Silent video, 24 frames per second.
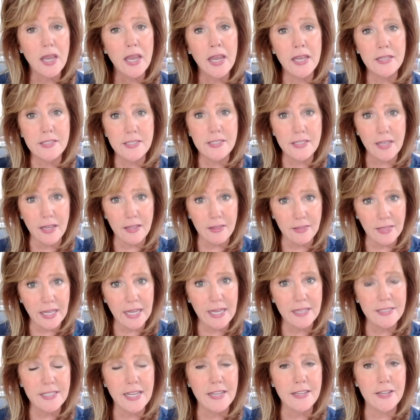It's uh,
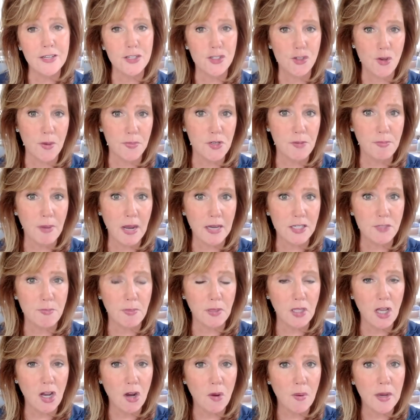linked in the description box
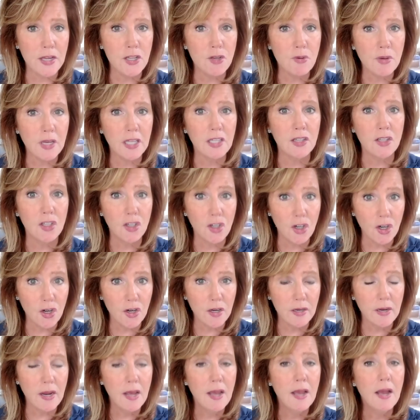below, and you can
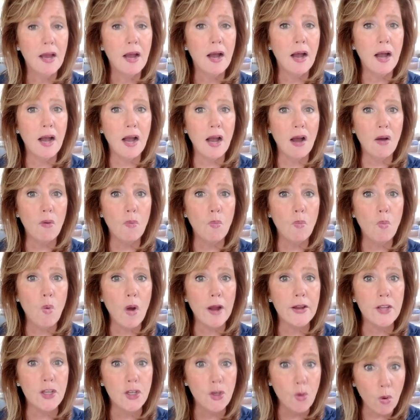learn uh,
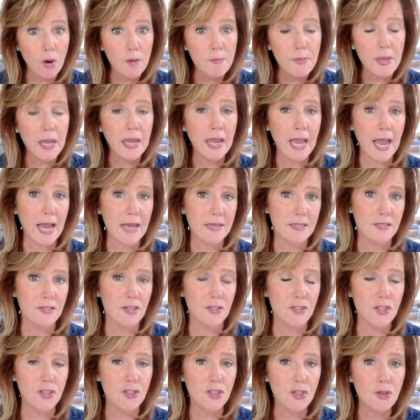what you're being asked
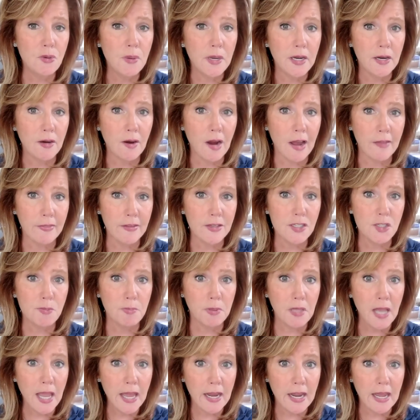to do here on this
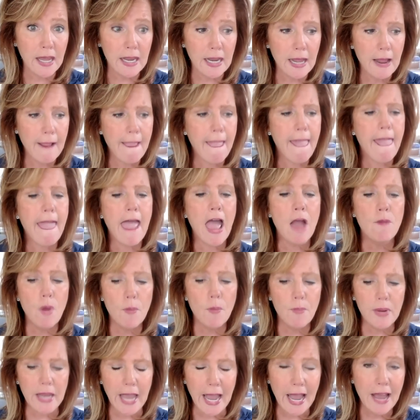planet. And when
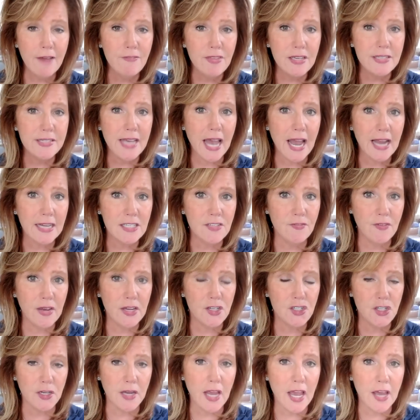we have these
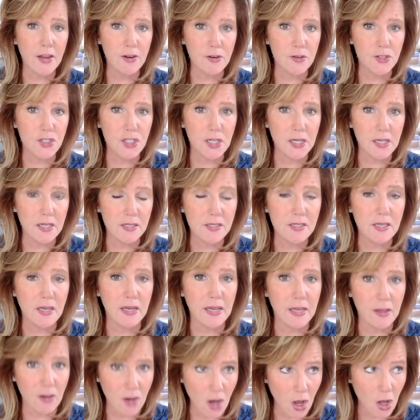activation energies
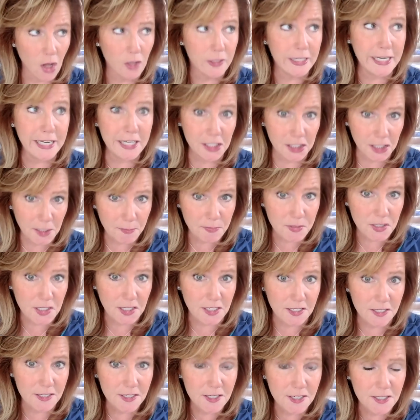called
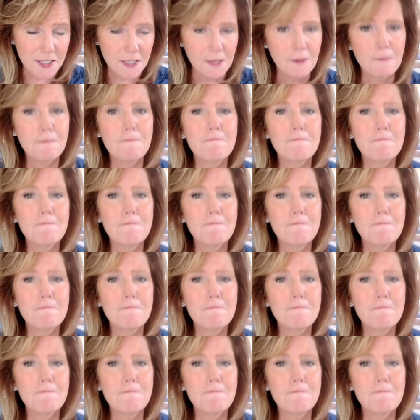eclipses,